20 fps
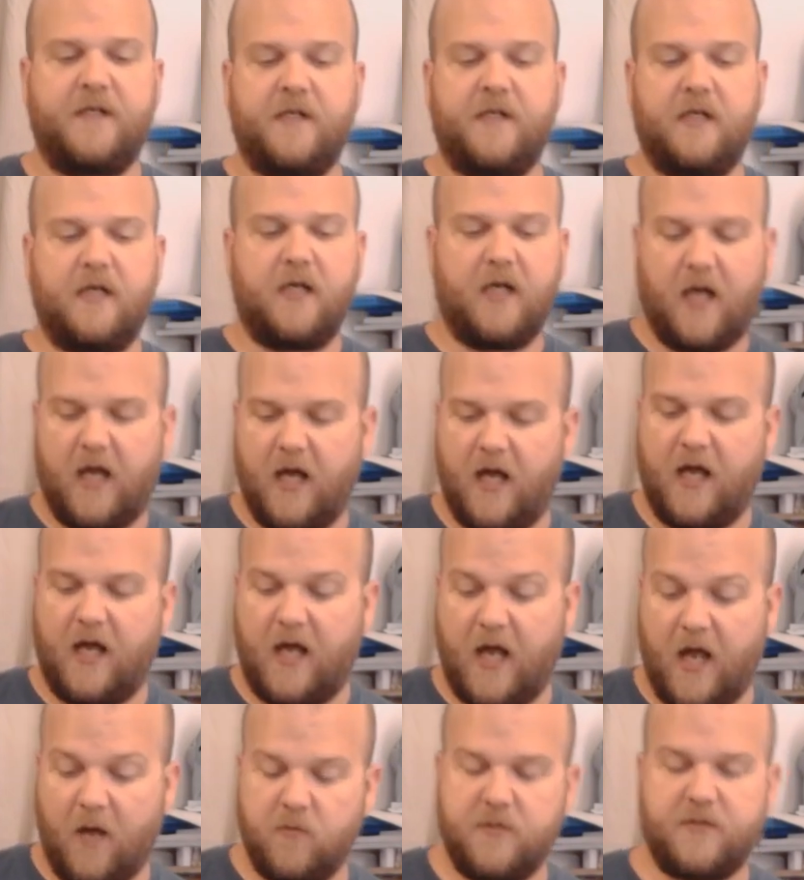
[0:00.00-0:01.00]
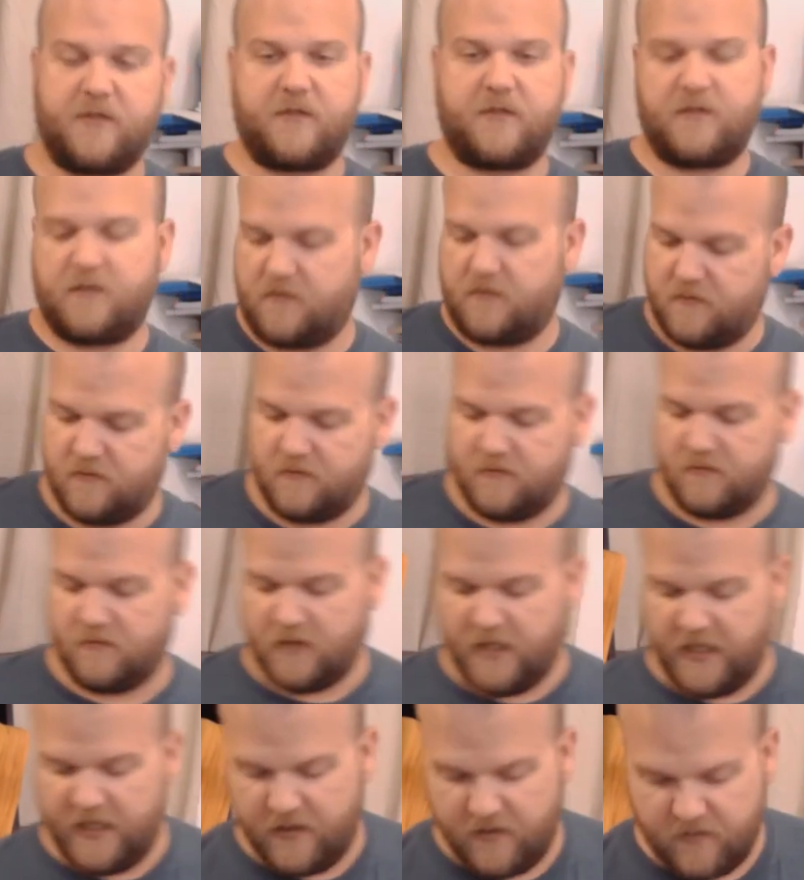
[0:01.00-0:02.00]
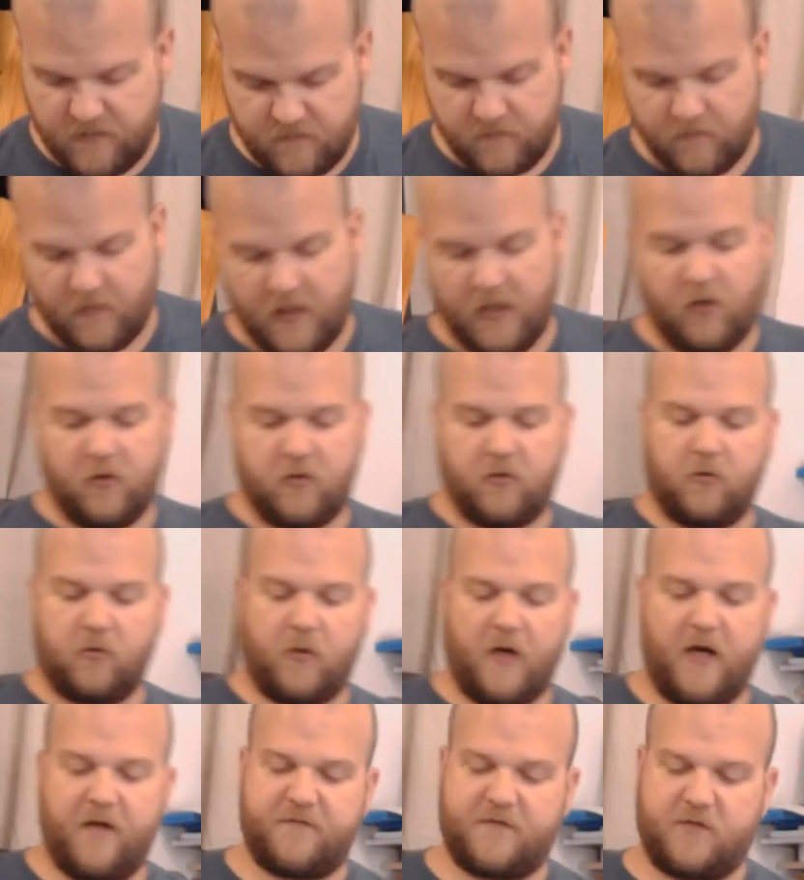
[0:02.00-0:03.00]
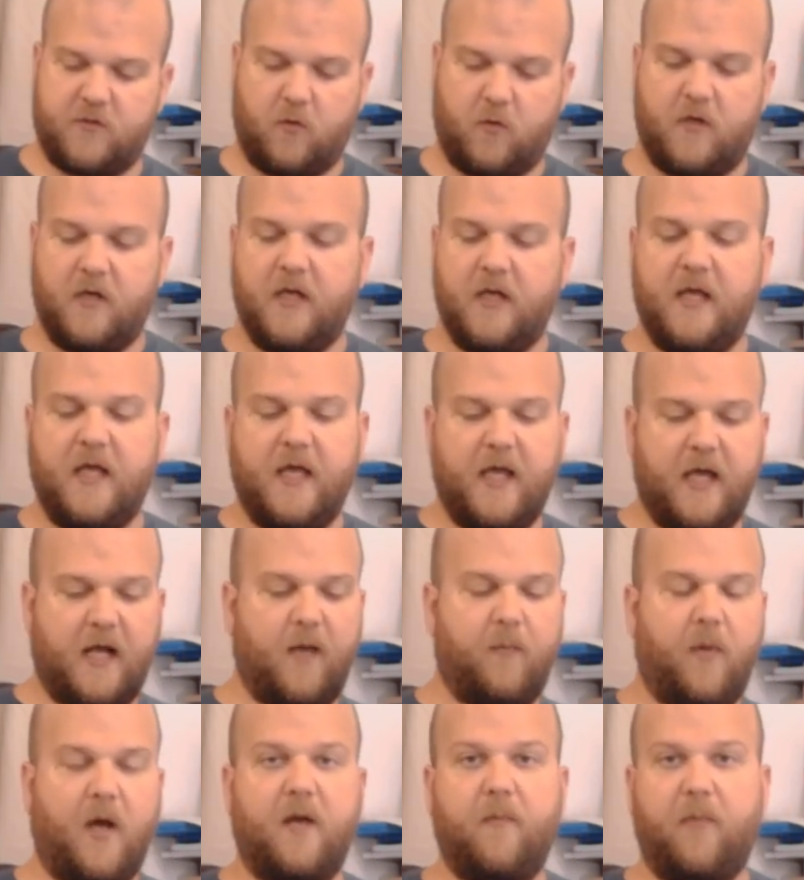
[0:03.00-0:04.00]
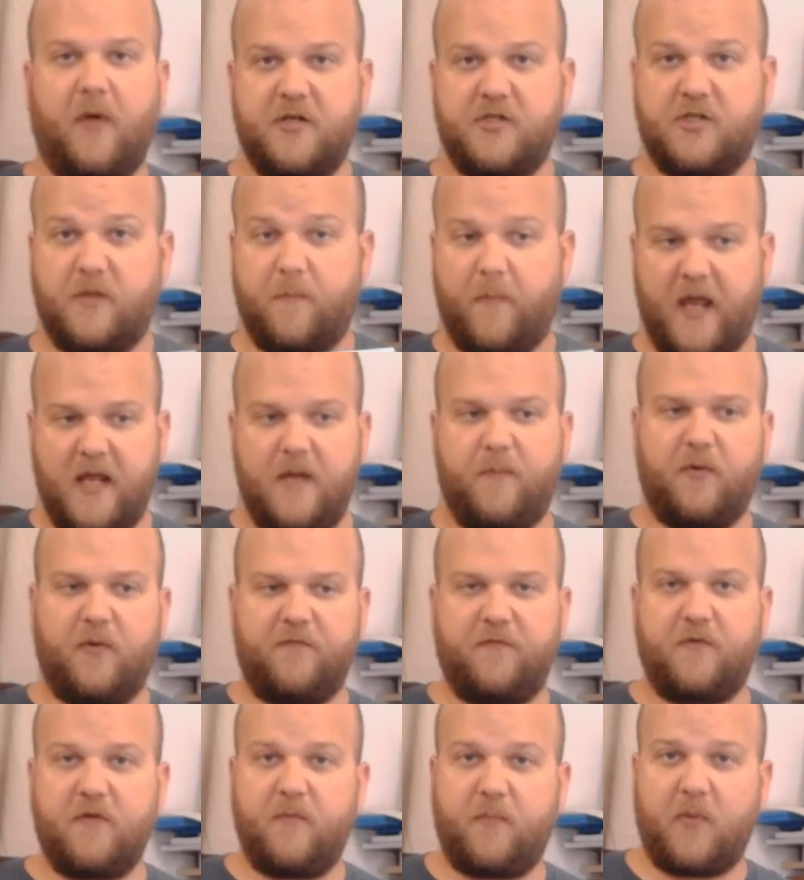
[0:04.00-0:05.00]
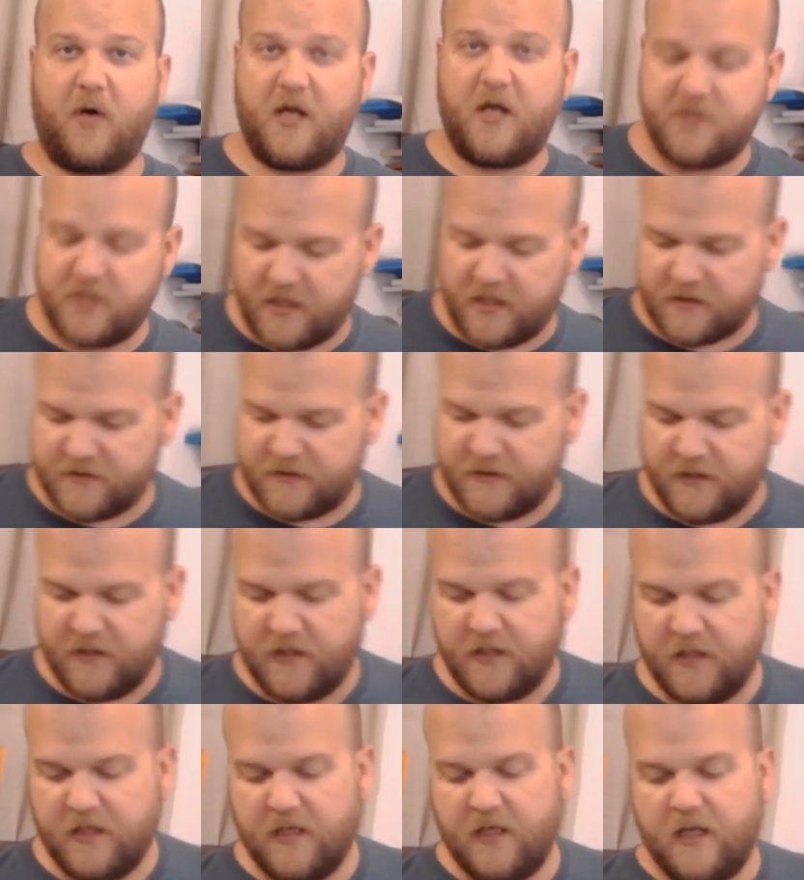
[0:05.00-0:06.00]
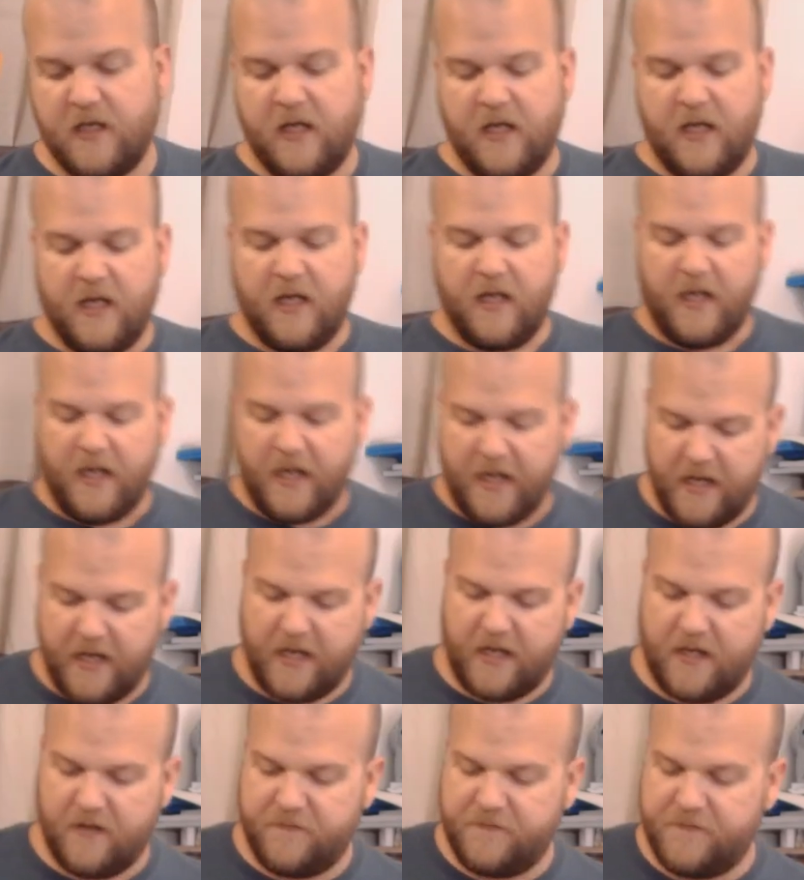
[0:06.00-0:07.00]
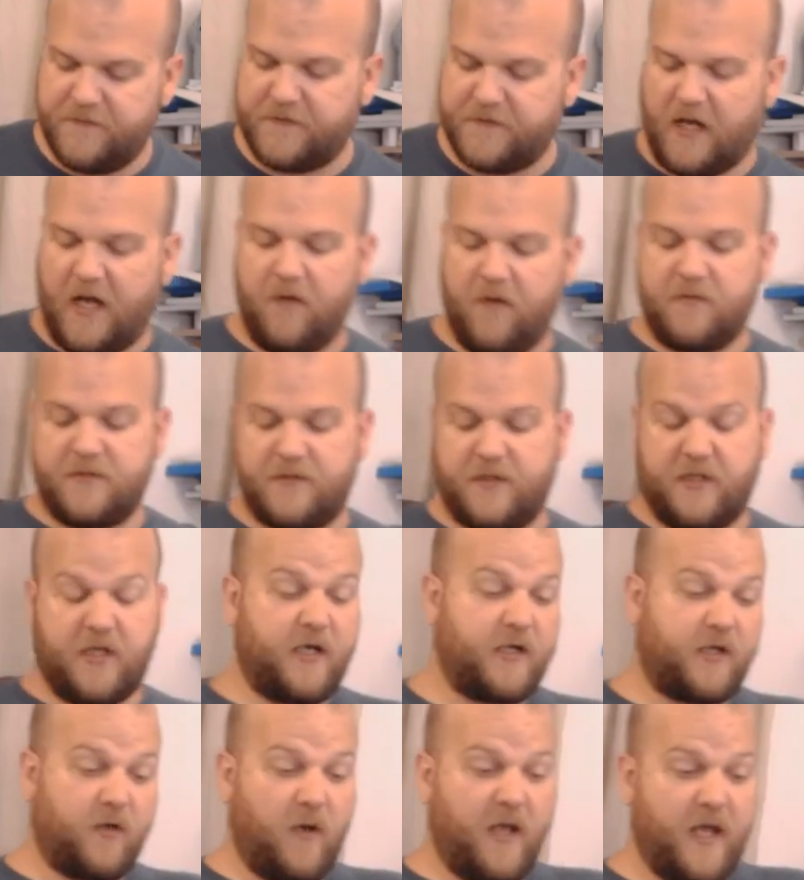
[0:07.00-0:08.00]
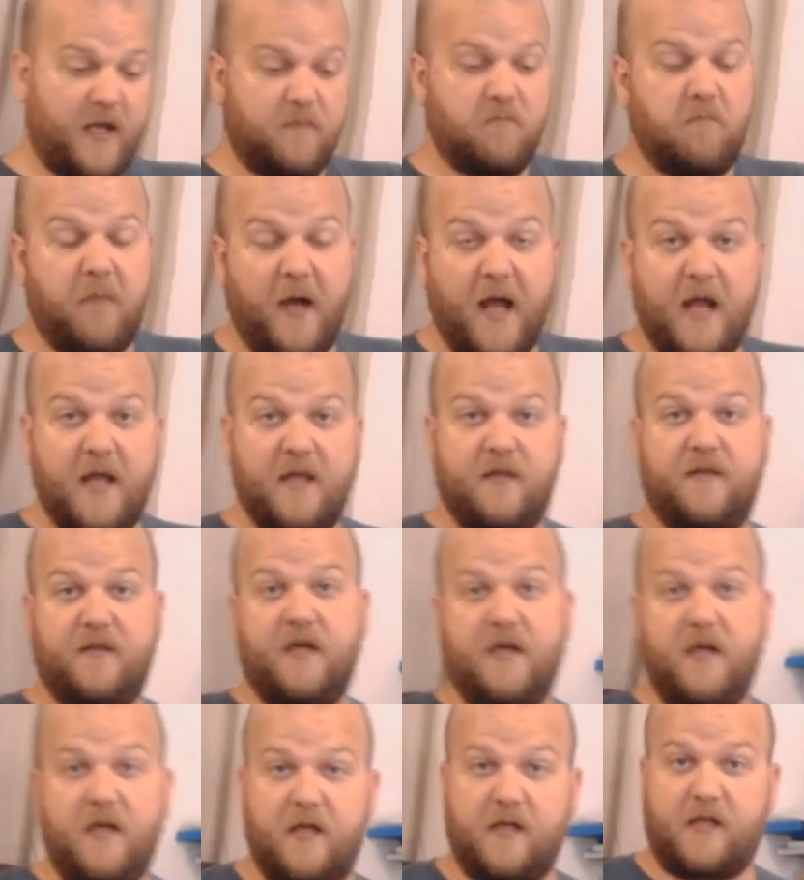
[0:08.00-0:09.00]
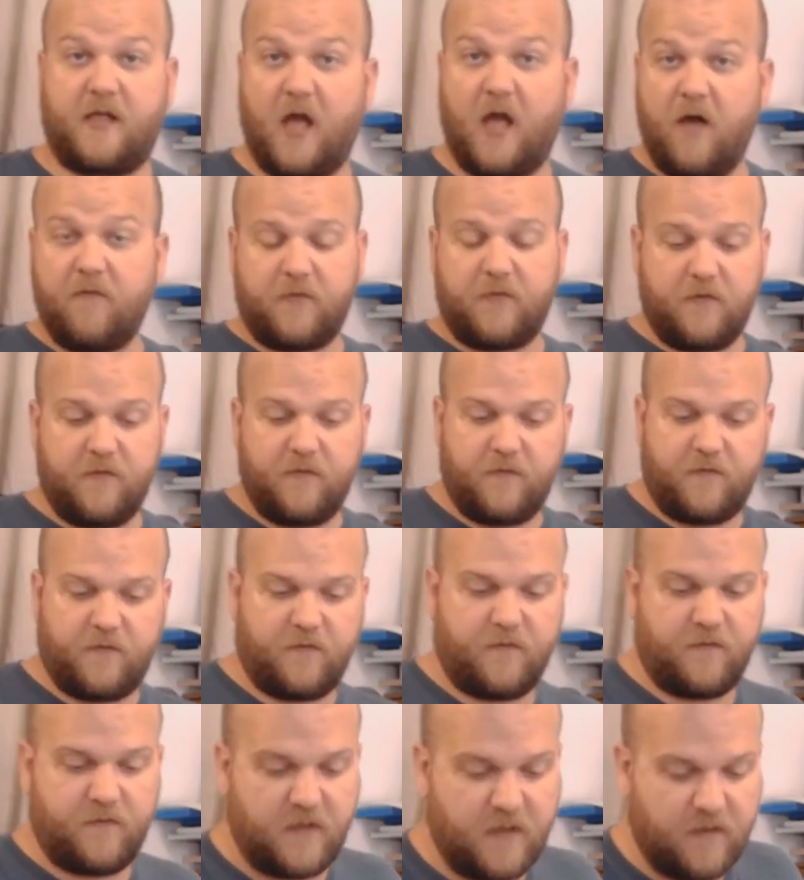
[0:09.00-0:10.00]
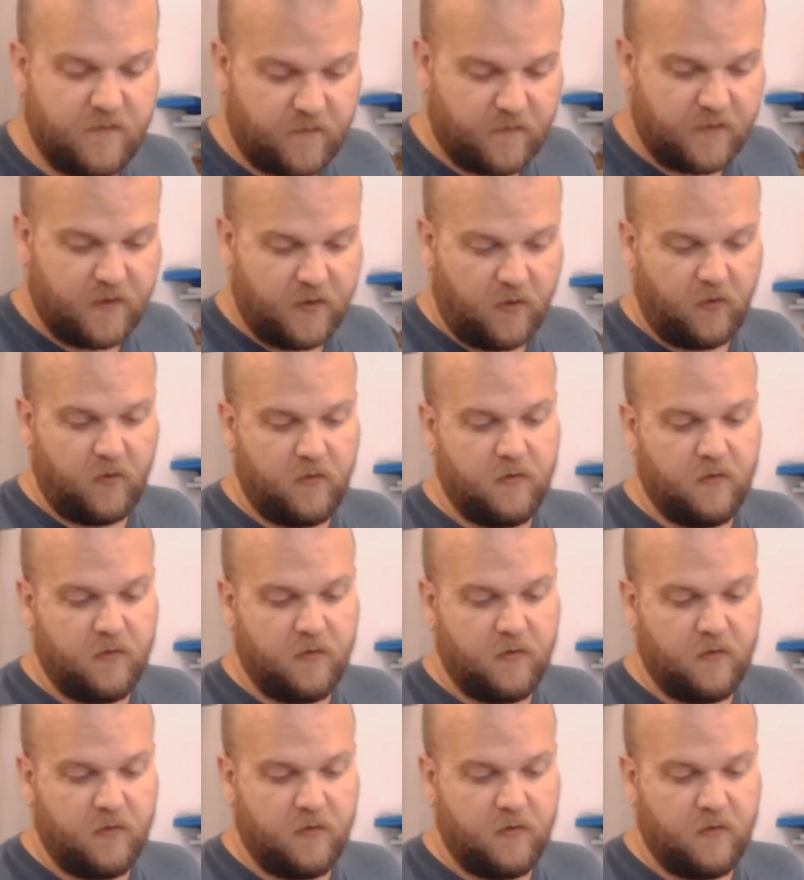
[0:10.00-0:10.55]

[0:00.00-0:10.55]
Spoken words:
I was in my local craft store and I bought a bunch of paper for the project, and I was going to go ahead and buy the covers, these little